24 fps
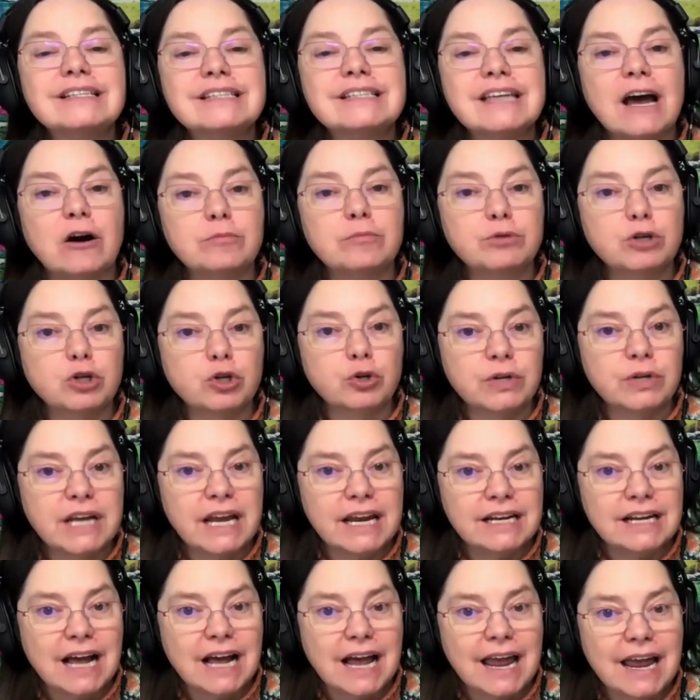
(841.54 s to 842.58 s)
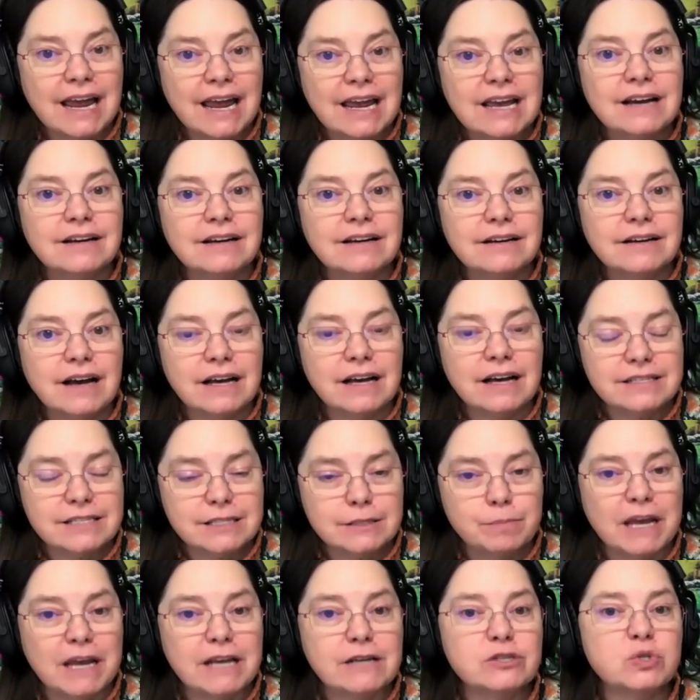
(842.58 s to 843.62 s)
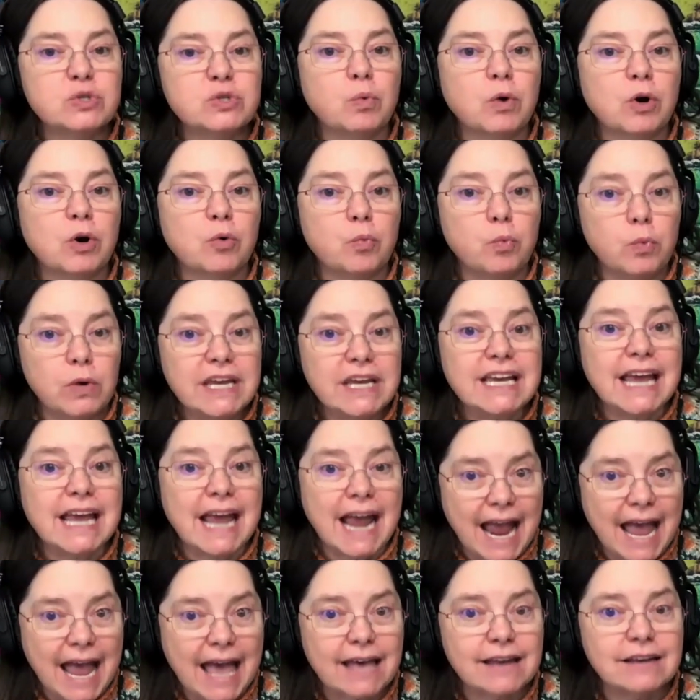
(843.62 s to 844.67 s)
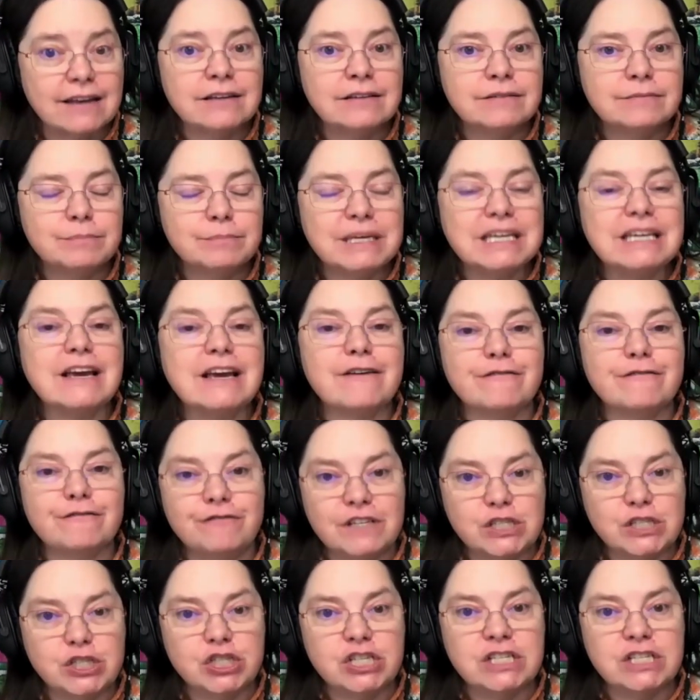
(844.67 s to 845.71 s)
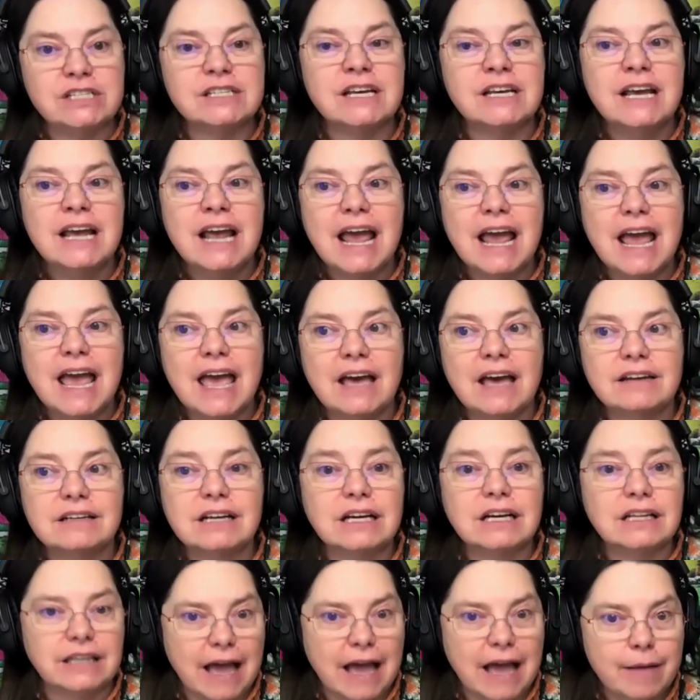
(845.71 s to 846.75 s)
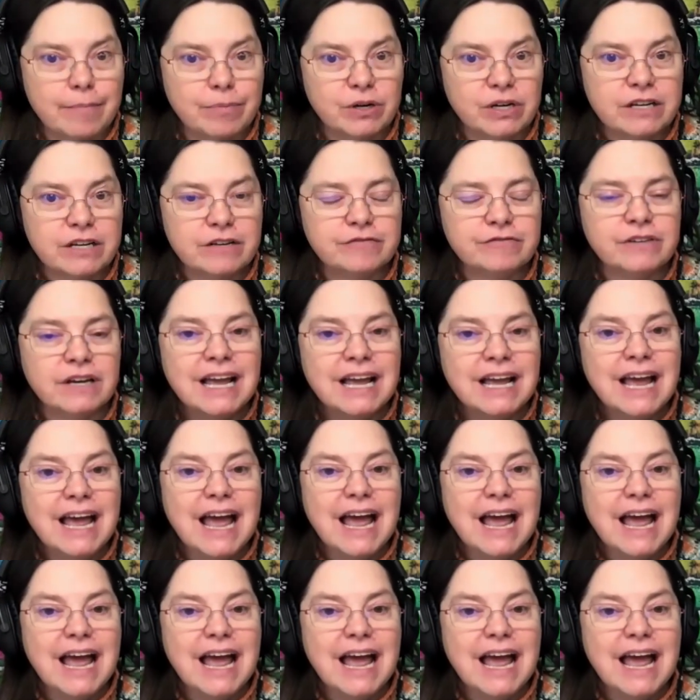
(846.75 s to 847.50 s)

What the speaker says: to help create a space where we can be efficient and collaborative.